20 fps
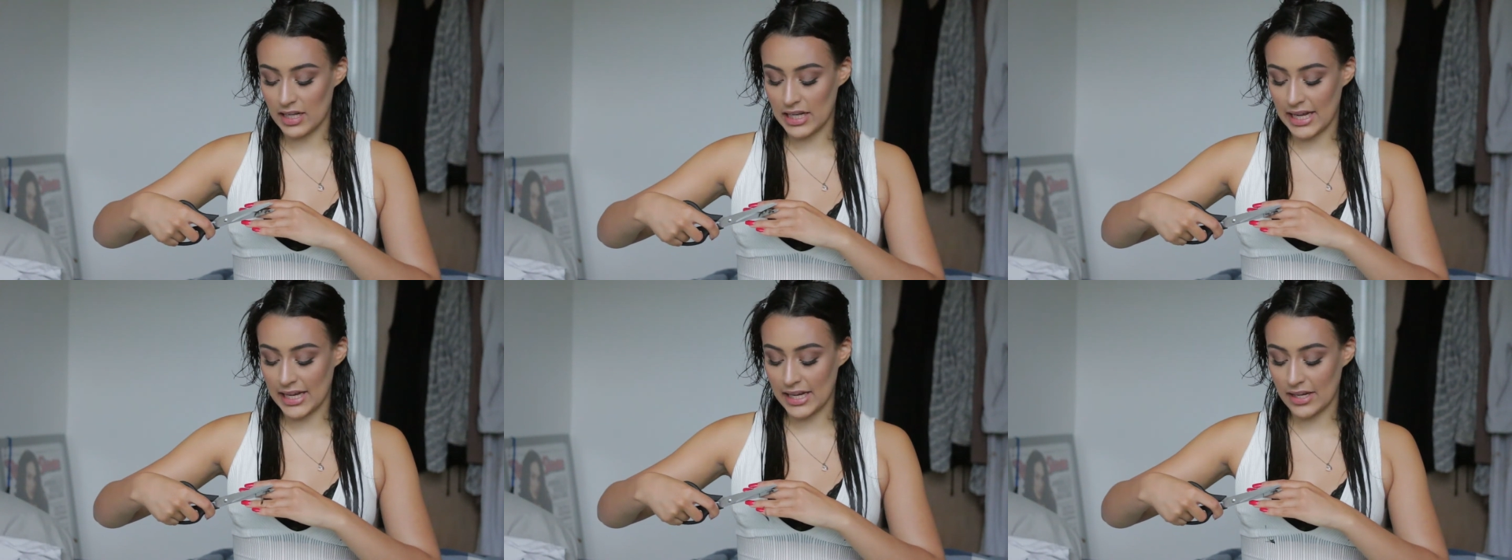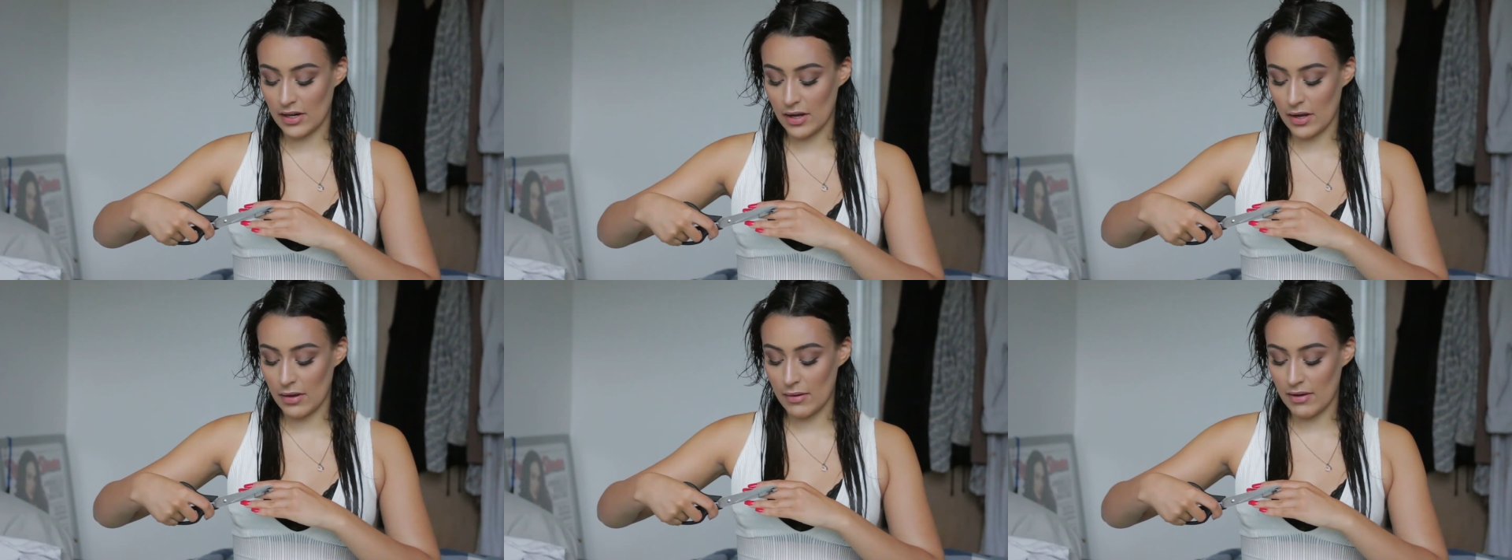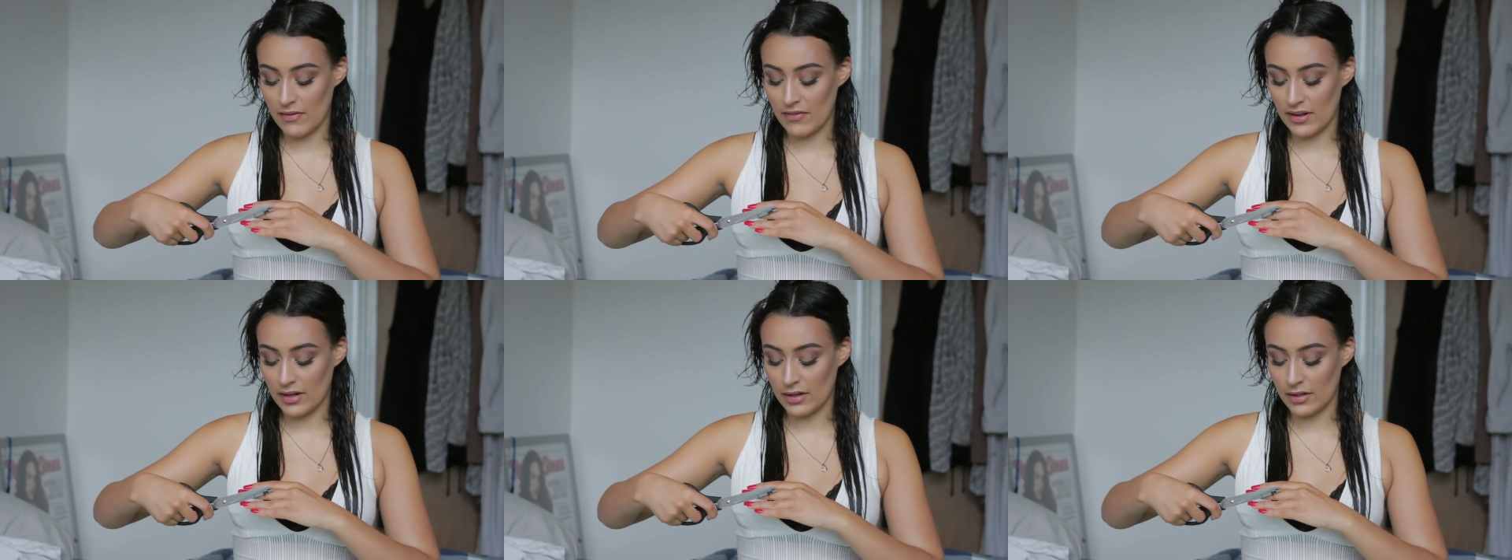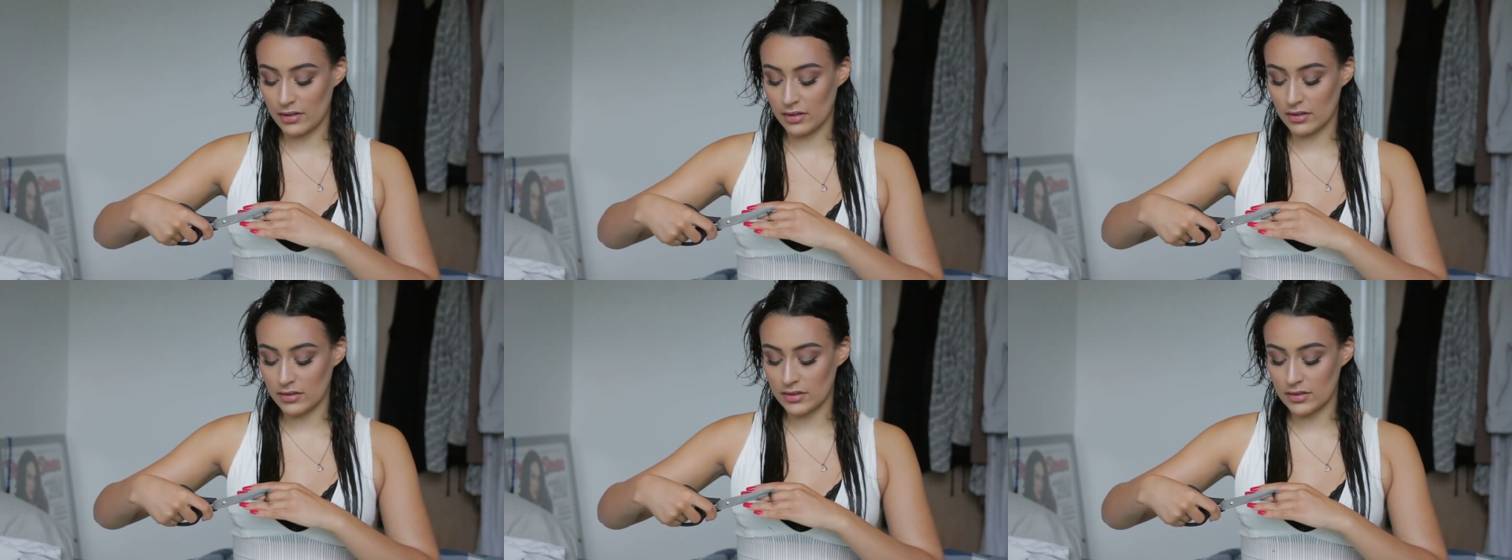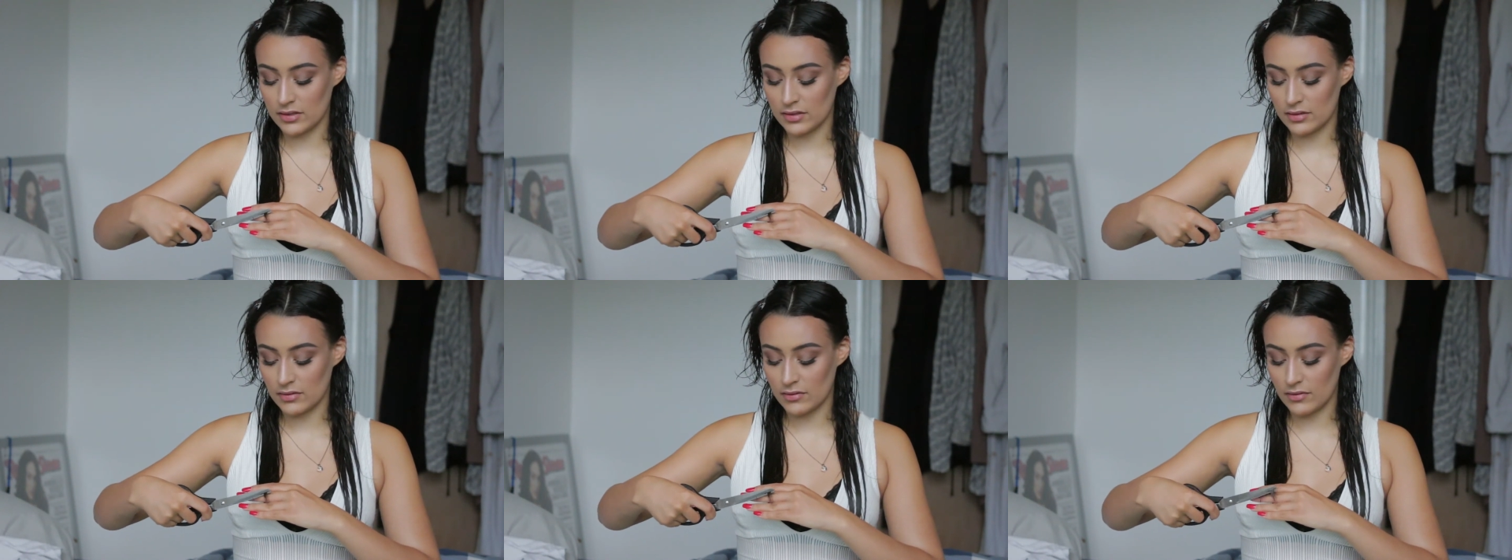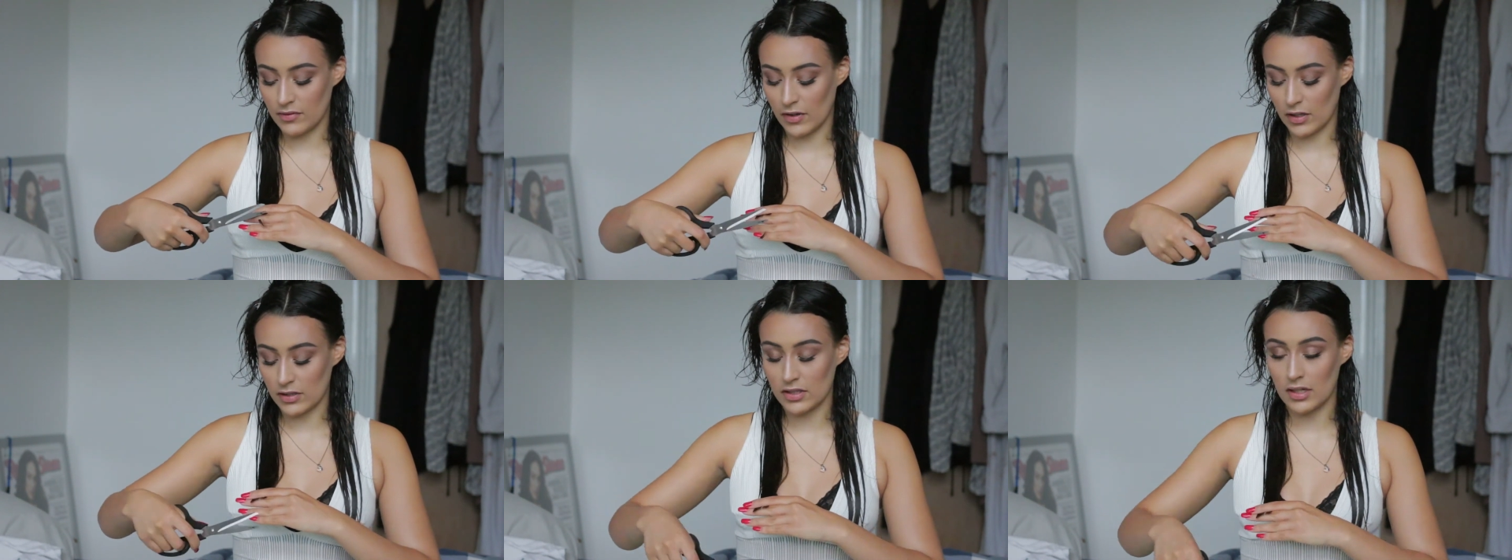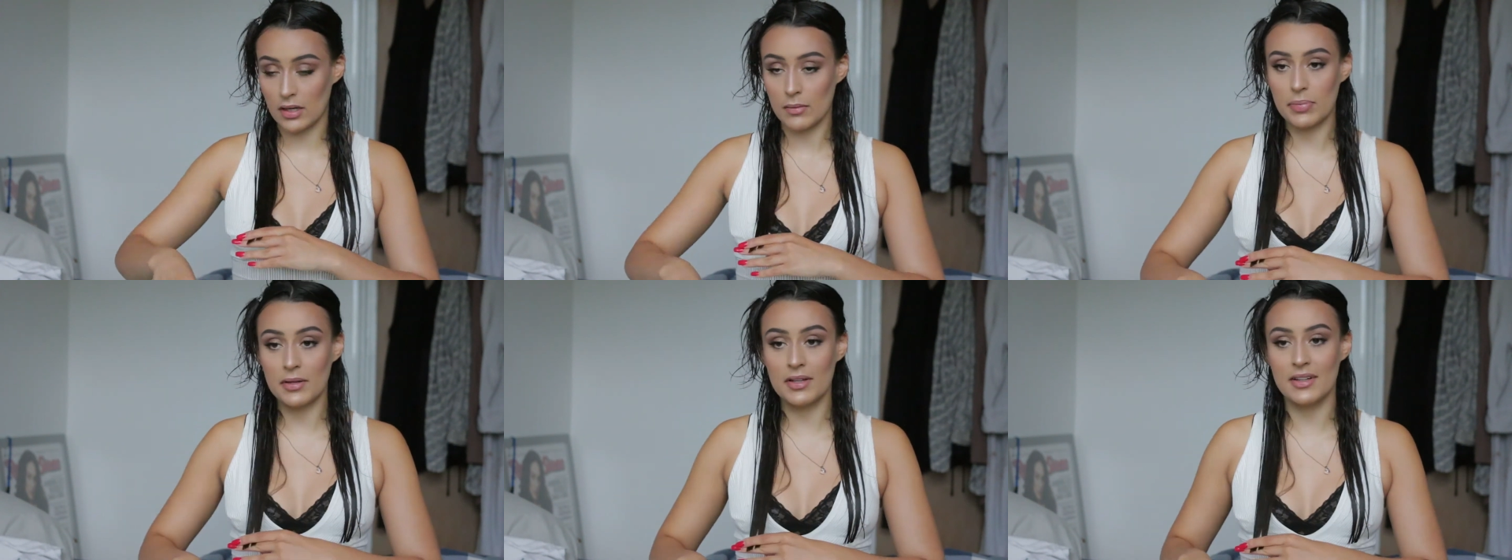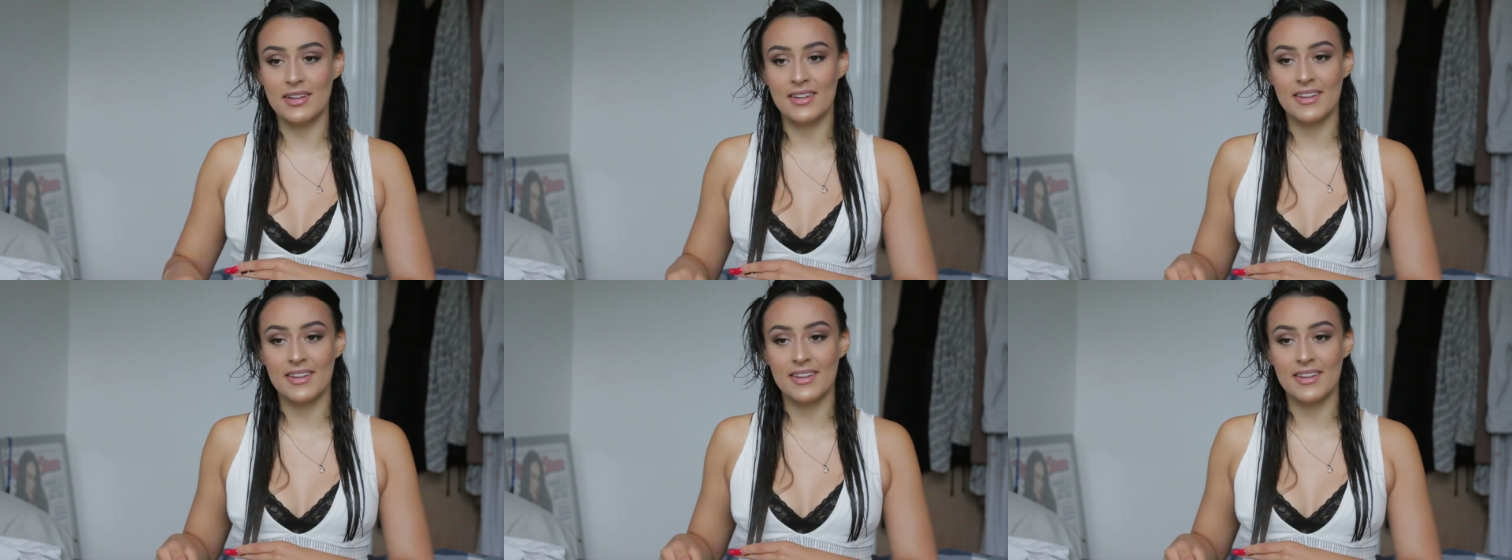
let you know if it looks up.